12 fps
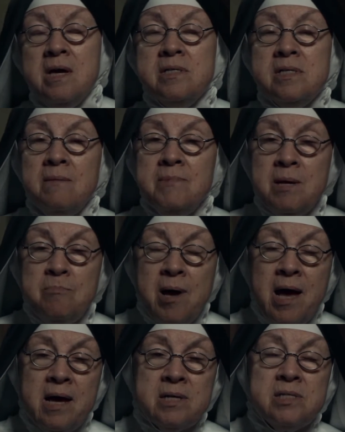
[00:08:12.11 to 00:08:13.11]
Some they
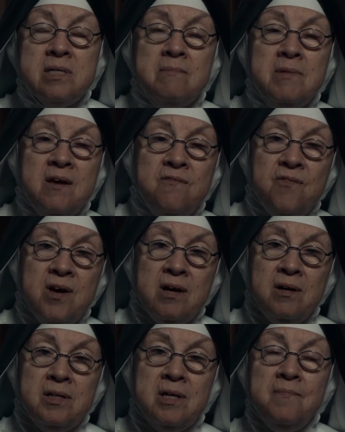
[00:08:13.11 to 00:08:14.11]
passed, some they
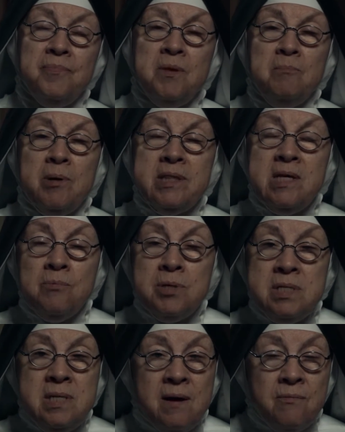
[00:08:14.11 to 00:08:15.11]
failed, but there
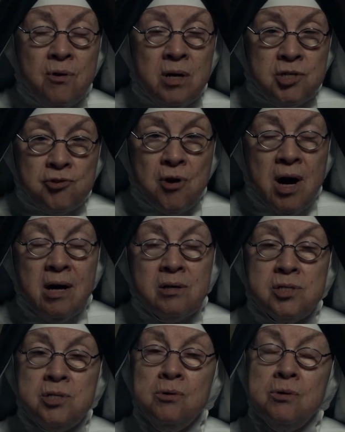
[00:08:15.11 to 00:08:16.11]
was never a
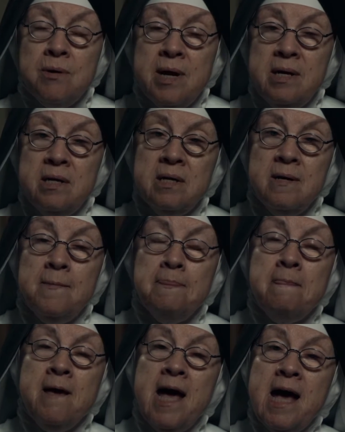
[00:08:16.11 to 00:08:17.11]
trial so great
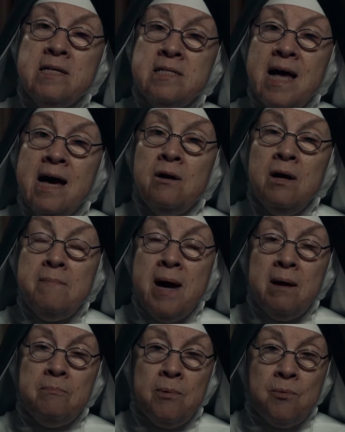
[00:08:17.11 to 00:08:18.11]
as that on Mount